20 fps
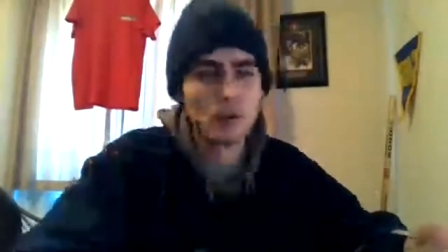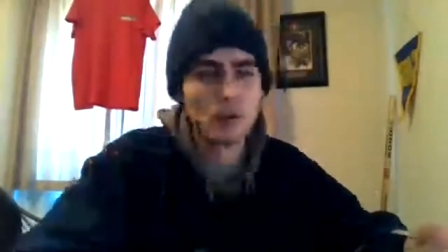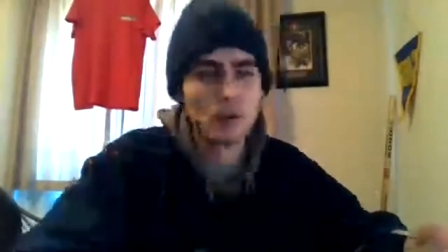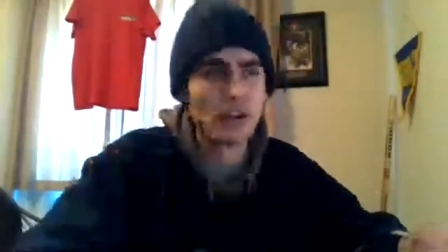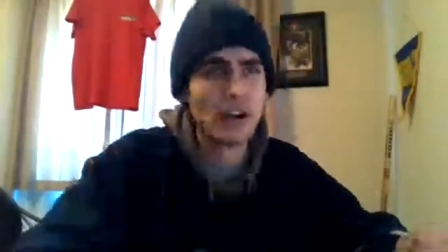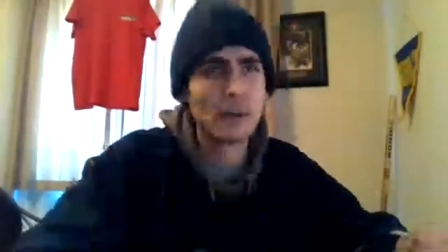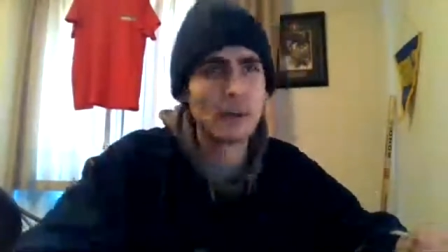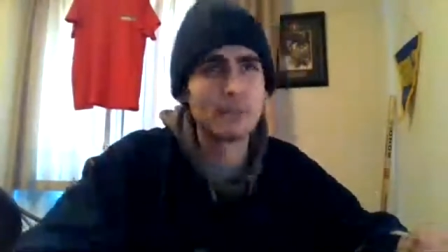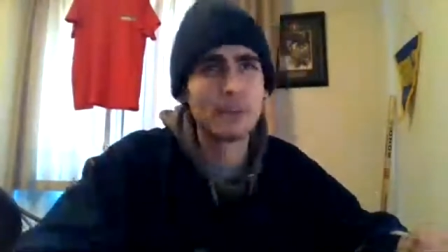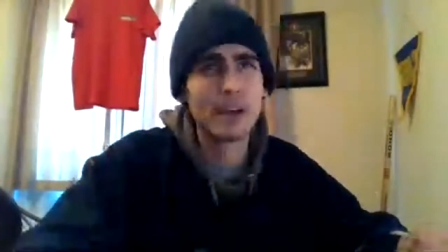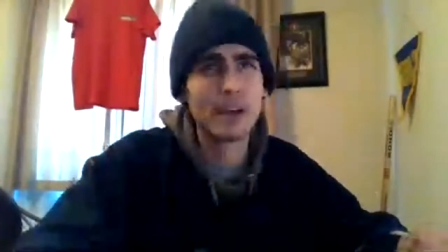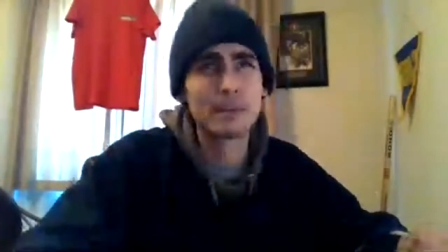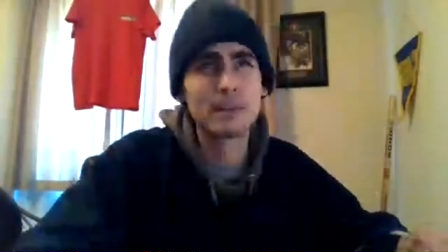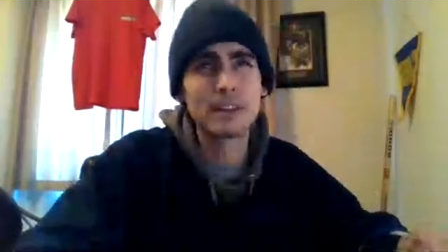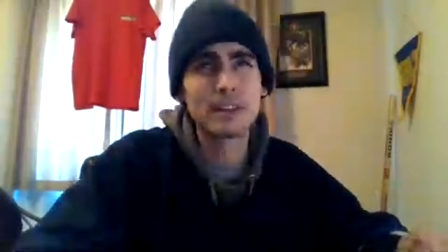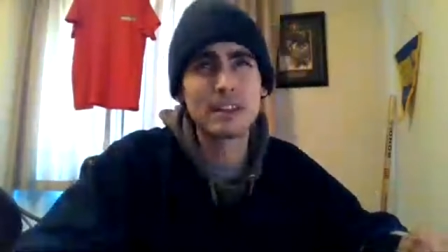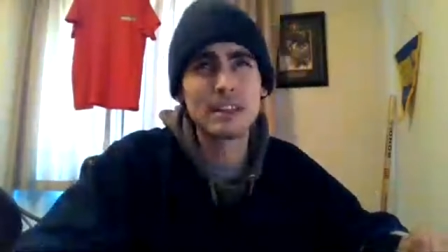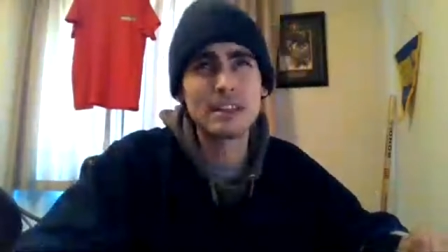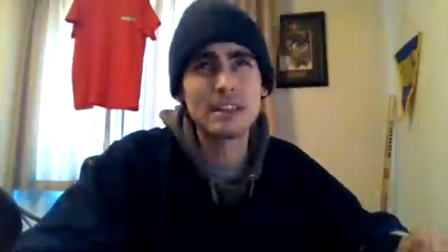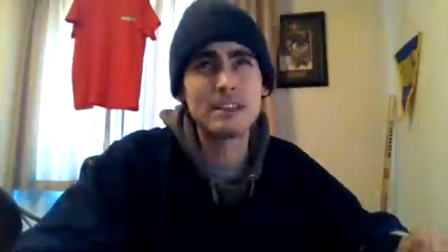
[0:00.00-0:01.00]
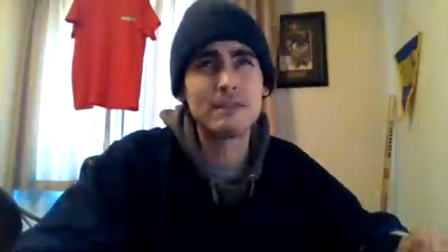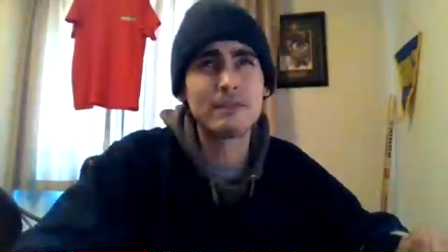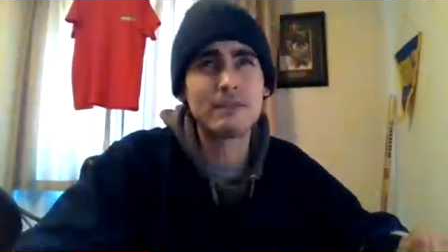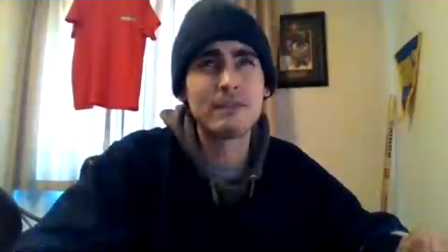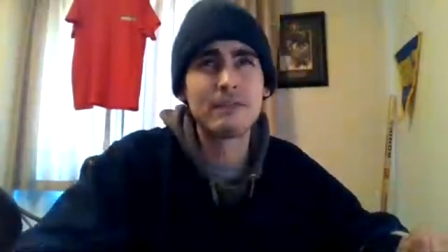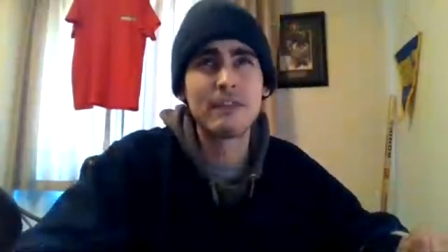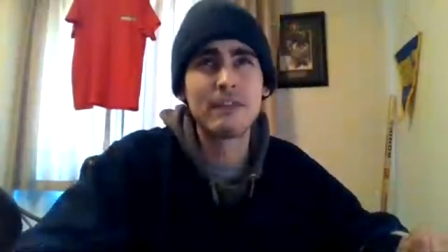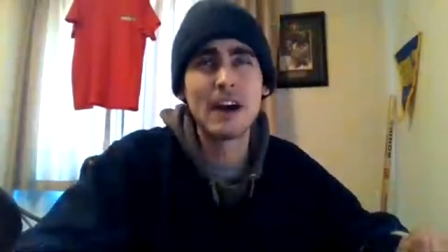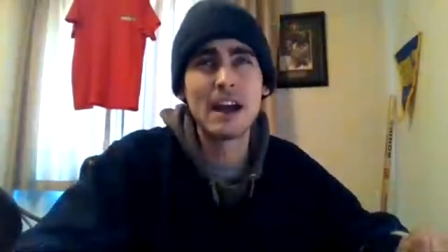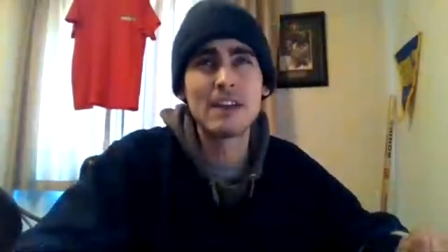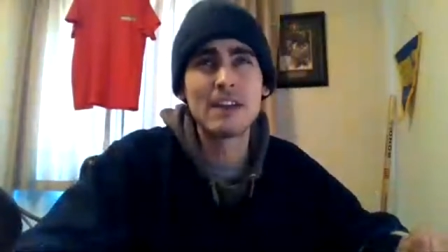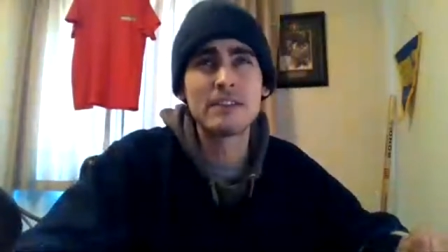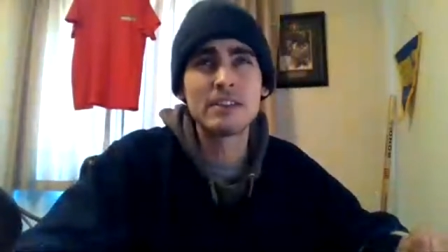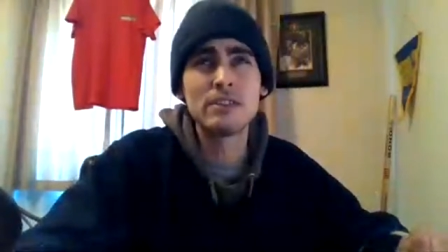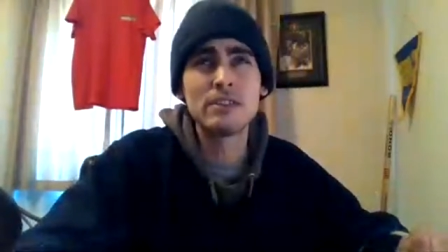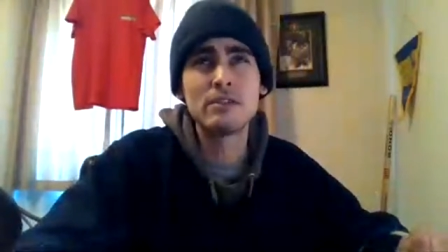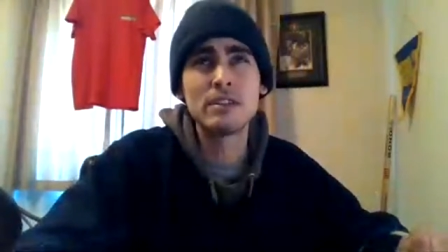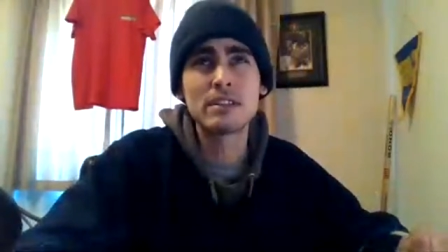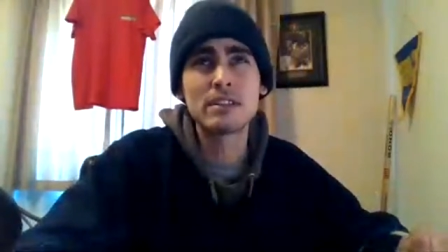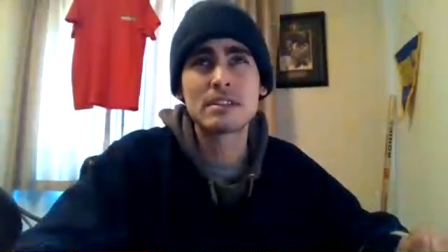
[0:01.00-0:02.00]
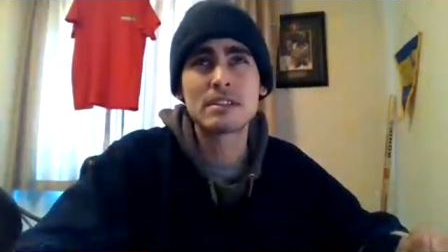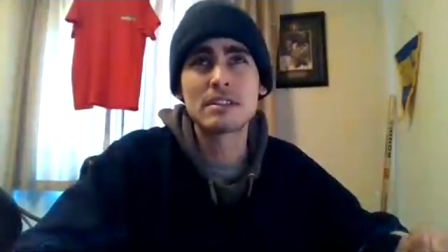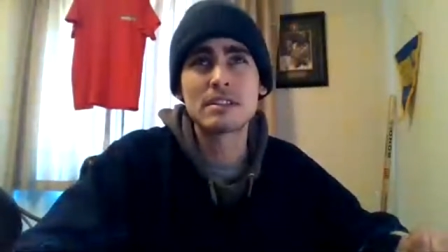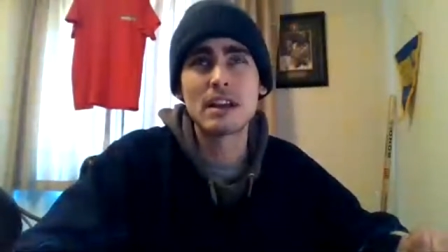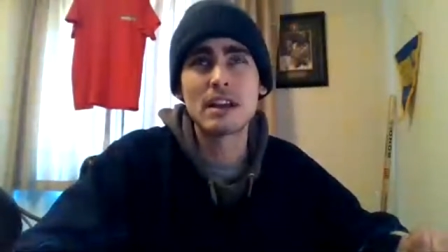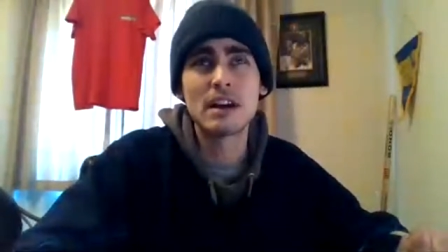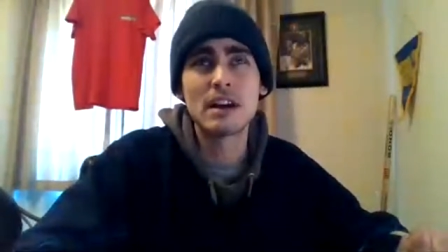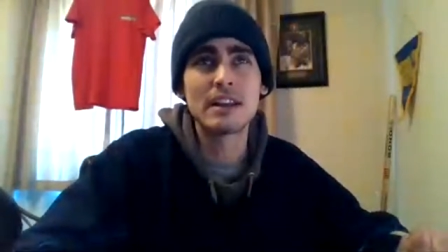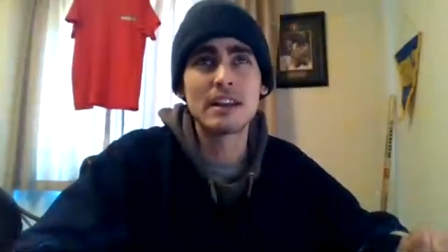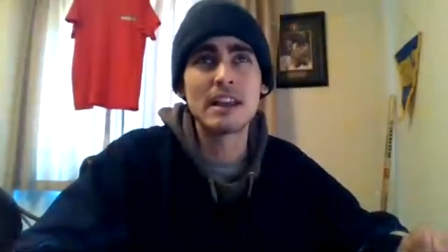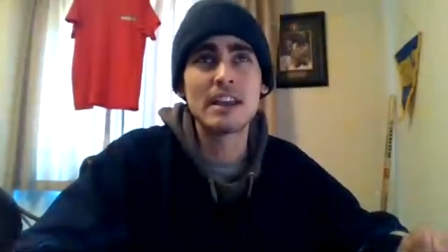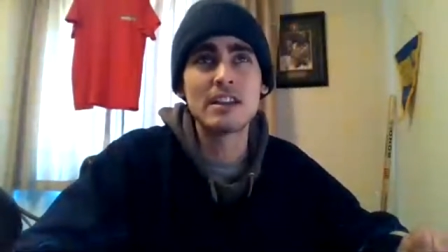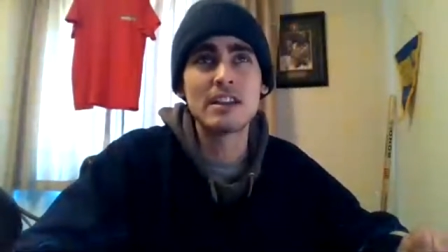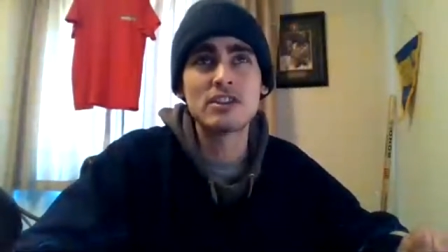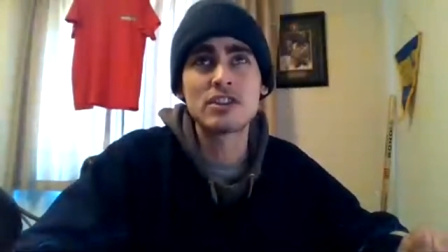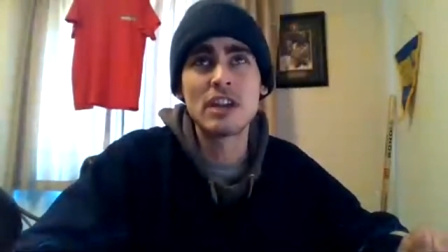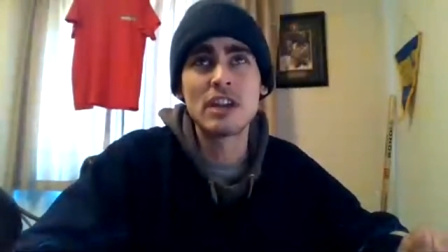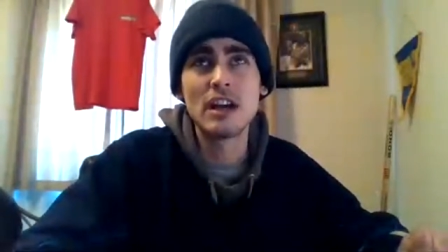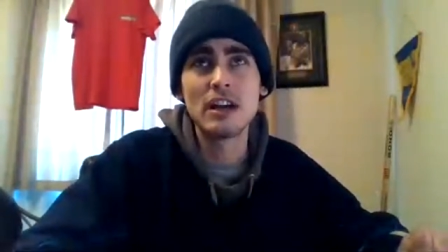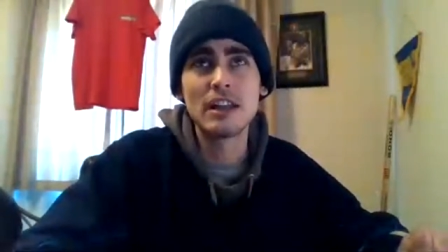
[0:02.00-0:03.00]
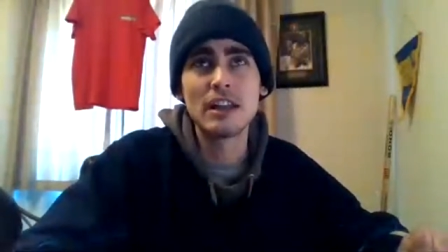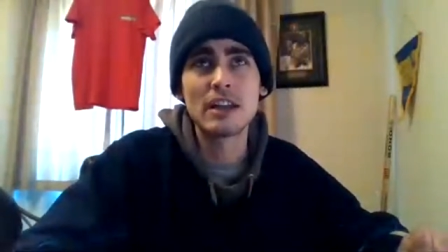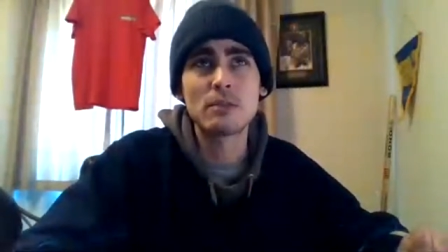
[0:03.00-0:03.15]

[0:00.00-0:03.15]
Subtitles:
We're up, I believe, 5 units on AHL,